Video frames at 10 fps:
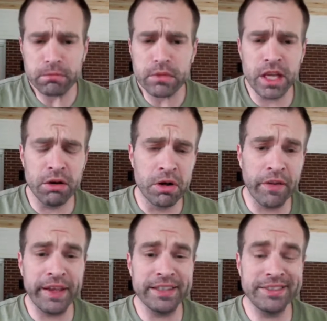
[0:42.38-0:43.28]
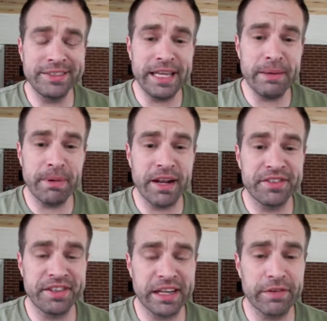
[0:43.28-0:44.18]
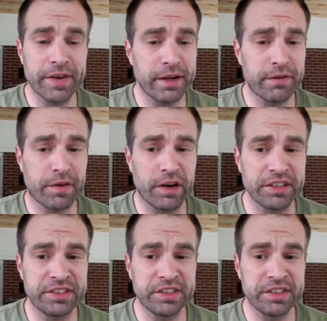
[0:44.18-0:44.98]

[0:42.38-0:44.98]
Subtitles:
really is deep and it's significant for us.